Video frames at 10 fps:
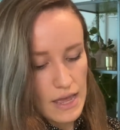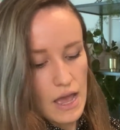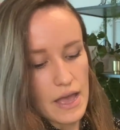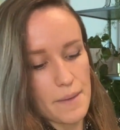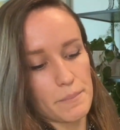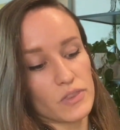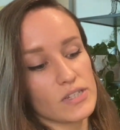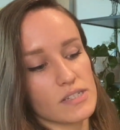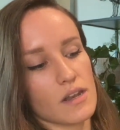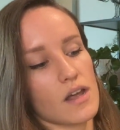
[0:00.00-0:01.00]
But
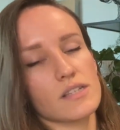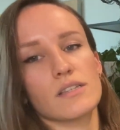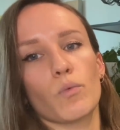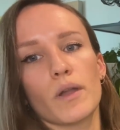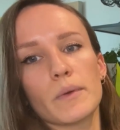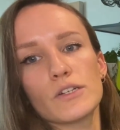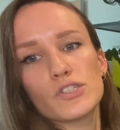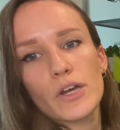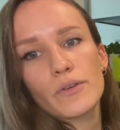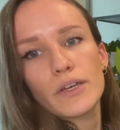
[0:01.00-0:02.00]
this is the last one I'm going to
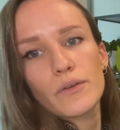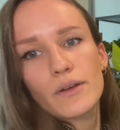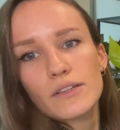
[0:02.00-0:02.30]
show you.